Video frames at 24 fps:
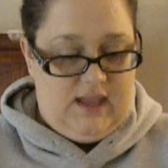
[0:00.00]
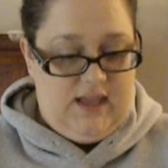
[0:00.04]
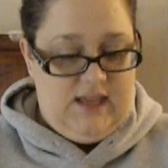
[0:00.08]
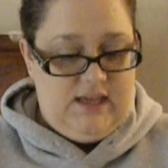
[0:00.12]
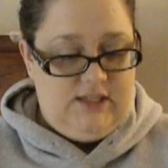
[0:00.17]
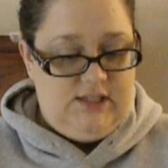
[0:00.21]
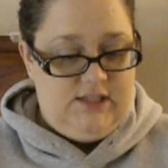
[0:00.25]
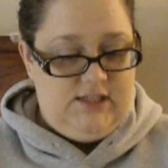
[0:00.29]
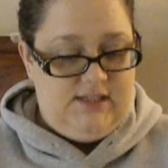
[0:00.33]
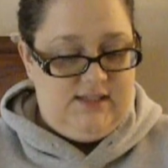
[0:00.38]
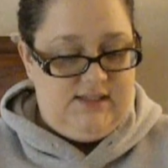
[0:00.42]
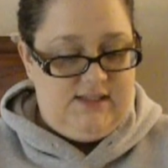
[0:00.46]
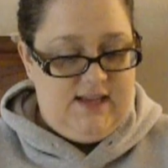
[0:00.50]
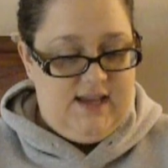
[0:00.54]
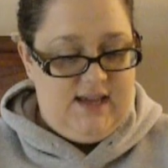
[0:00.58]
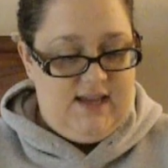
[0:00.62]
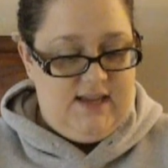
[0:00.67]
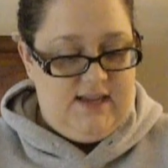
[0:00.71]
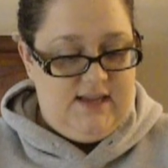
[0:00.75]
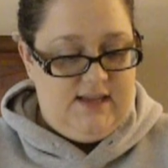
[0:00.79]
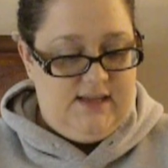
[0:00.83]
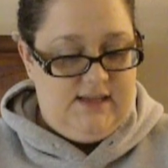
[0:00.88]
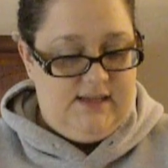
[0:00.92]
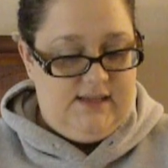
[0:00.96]
It just
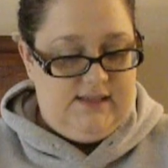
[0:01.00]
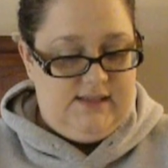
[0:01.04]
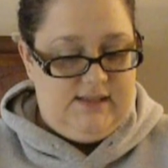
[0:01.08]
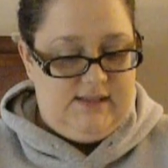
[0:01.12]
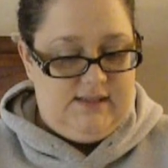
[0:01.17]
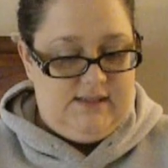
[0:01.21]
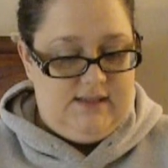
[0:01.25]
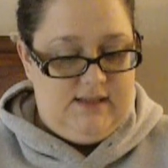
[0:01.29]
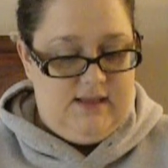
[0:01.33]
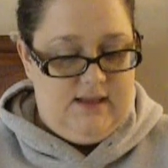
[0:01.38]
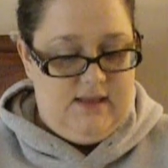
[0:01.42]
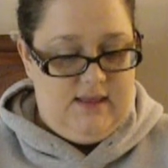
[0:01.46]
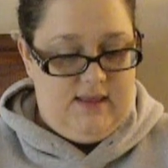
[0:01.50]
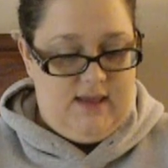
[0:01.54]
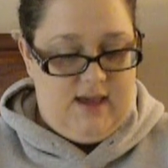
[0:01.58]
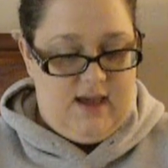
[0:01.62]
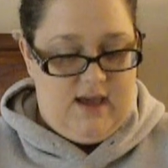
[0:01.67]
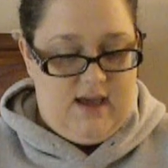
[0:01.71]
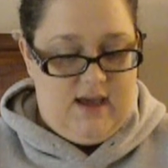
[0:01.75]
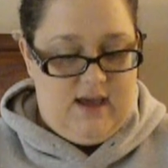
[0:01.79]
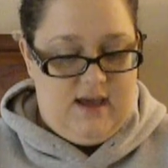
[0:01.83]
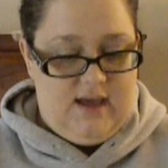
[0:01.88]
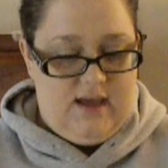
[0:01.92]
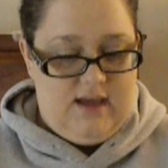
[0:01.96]
says
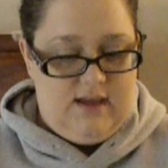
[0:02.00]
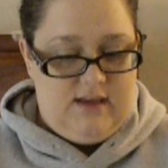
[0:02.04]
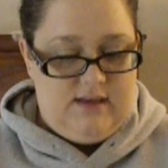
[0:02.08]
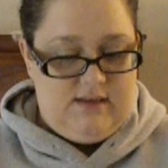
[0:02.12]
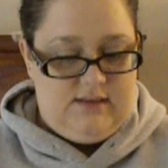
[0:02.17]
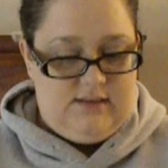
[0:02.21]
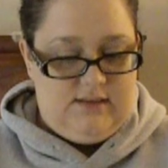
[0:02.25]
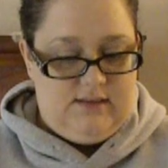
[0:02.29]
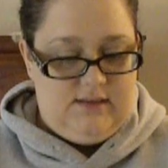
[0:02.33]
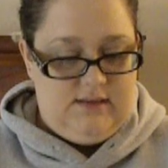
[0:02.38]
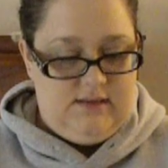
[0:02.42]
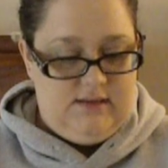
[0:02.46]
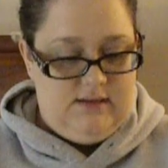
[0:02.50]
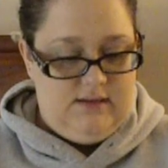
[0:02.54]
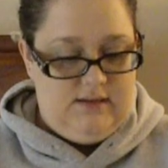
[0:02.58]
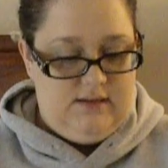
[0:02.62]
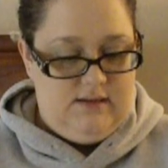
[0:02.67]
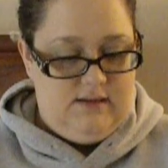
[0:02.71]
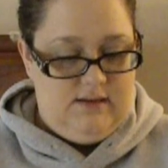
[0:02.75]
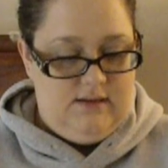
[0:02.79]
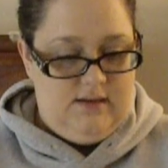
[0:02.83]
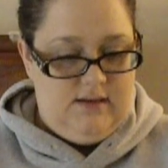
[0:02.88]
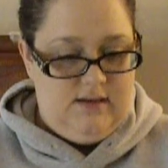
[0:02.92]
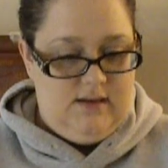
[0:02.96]
that
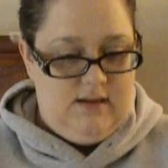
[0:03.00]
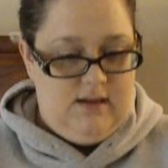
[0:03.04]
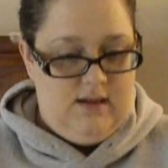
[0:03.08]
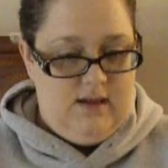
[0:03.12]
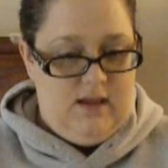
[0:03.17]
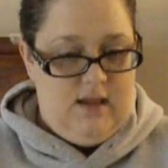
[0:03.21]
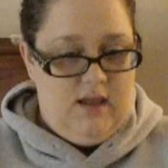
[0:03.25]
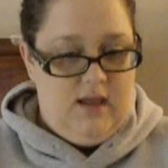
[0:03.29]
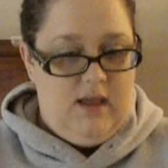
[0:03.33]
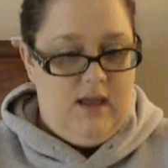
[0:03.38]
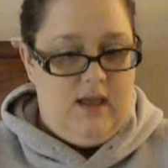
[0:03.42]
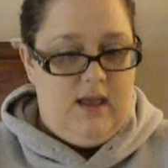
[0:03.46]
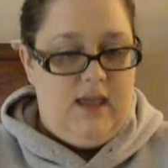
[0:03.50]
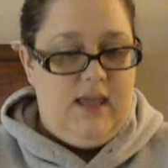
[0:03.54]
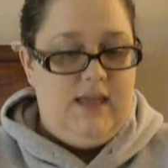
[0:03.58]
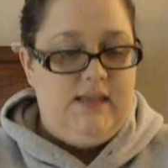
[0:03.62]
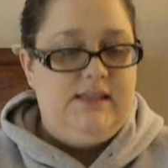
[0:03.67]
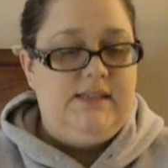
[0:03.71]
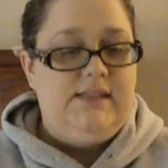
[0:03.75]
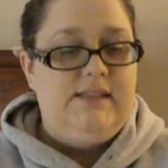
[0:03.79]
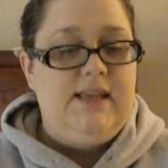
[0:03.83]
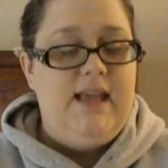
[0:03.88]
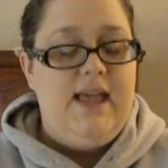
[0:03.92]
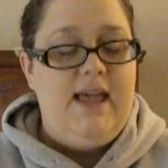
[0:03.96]

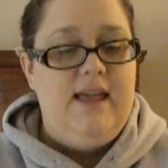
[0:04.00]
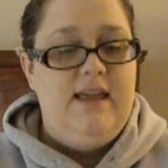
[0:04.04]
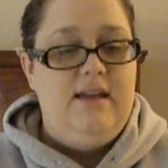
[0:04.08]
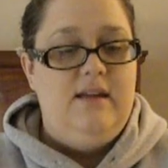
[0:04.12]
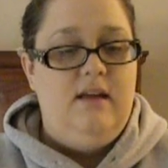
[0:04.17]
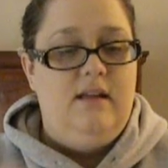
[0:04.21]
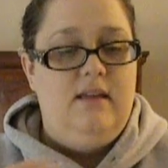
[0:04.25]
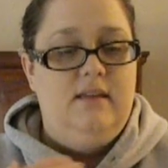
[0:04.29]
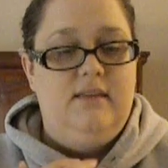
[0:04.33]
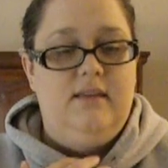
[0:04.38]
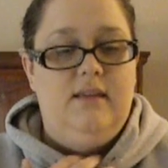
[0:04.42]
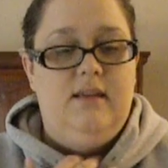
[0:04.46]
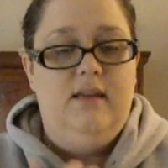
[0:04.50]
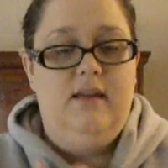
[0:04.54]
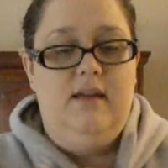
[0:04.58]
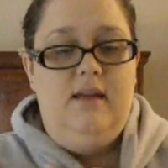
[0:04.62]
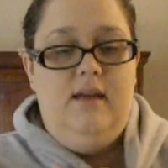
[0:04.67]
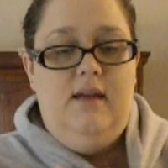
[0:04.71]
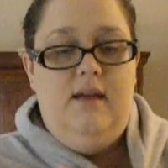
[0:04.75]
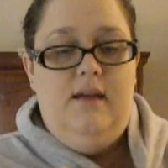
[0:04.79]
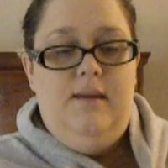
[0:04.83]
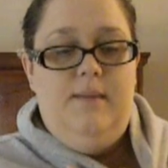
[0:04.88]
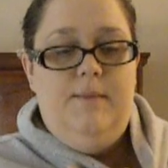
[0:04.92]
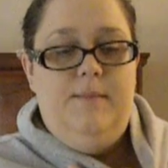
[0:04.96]
it said
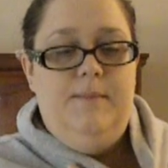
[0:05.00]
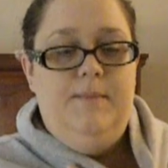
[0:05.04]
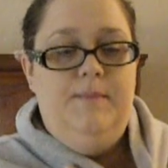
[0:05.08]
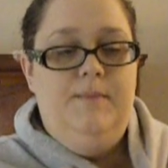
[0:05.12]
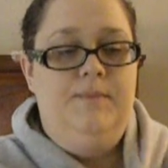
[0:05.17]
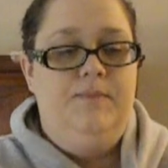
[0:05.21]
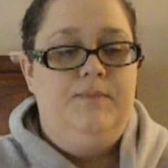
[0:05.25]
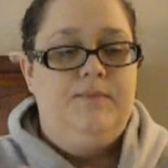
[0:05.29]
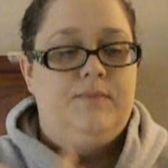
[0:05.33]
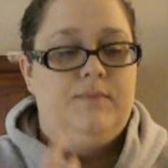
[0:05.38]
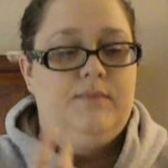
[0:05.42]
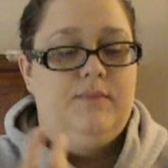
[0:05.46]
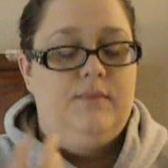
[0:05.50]
on